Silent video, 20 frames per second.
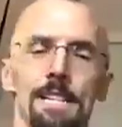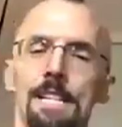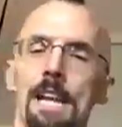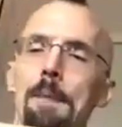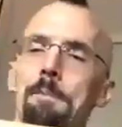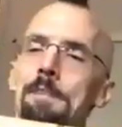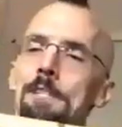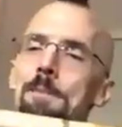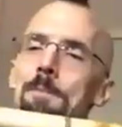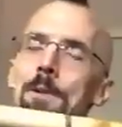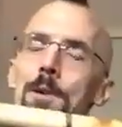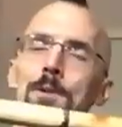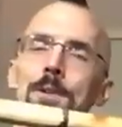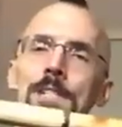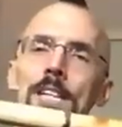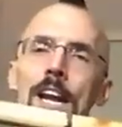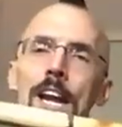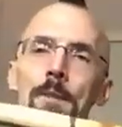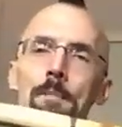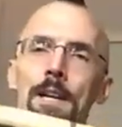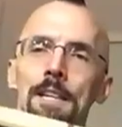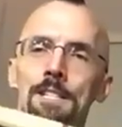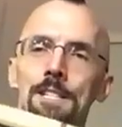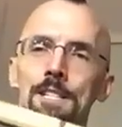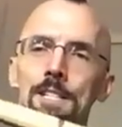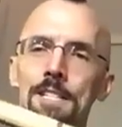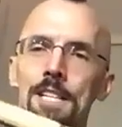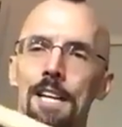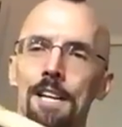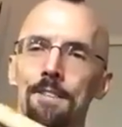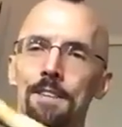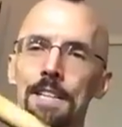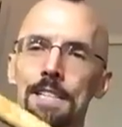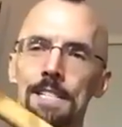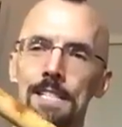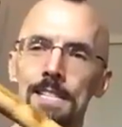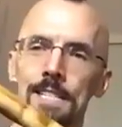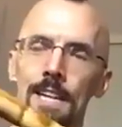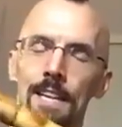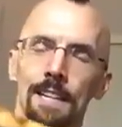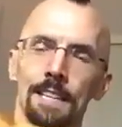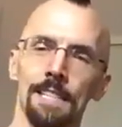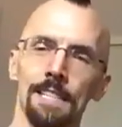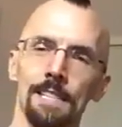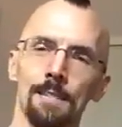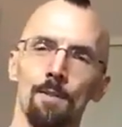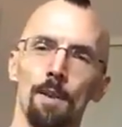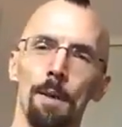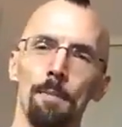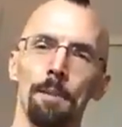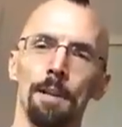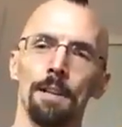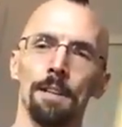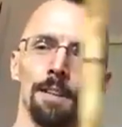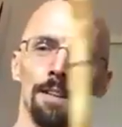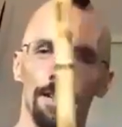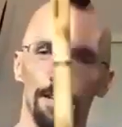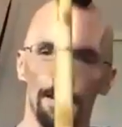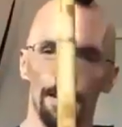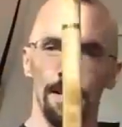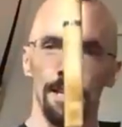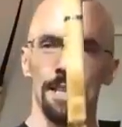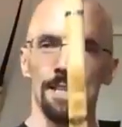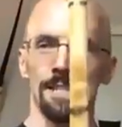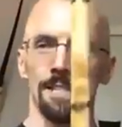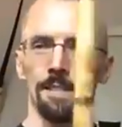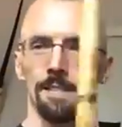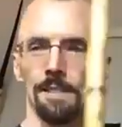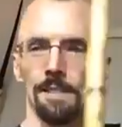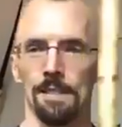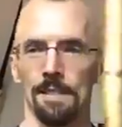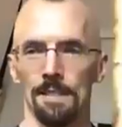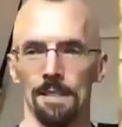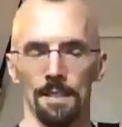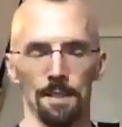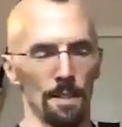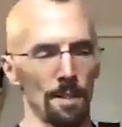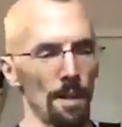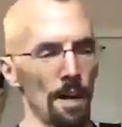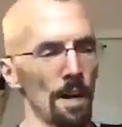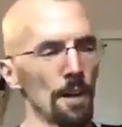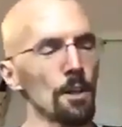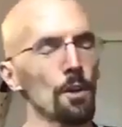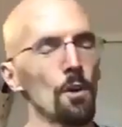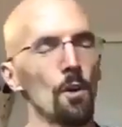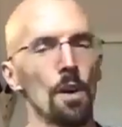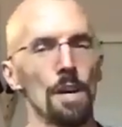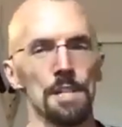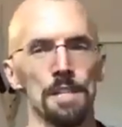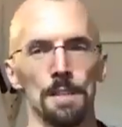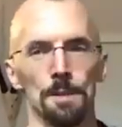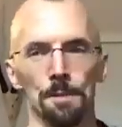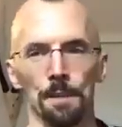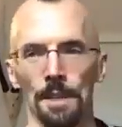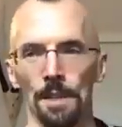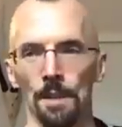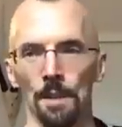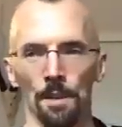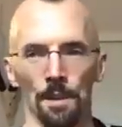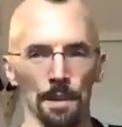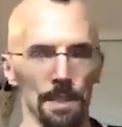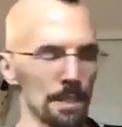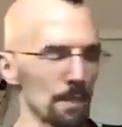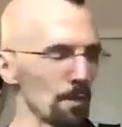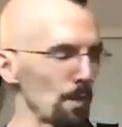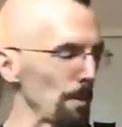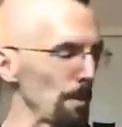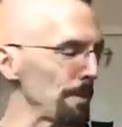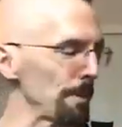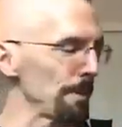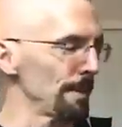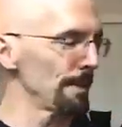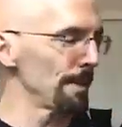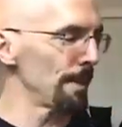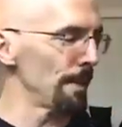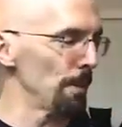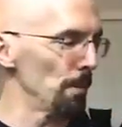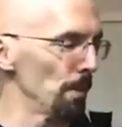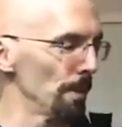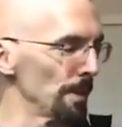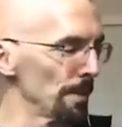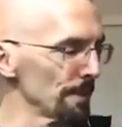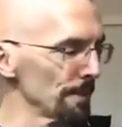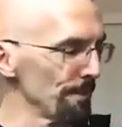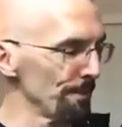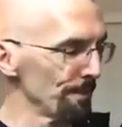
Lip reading: this happens to be rattan, but let's just think of it as a stick. This weapon is unquestionably the oldest weapon in the world.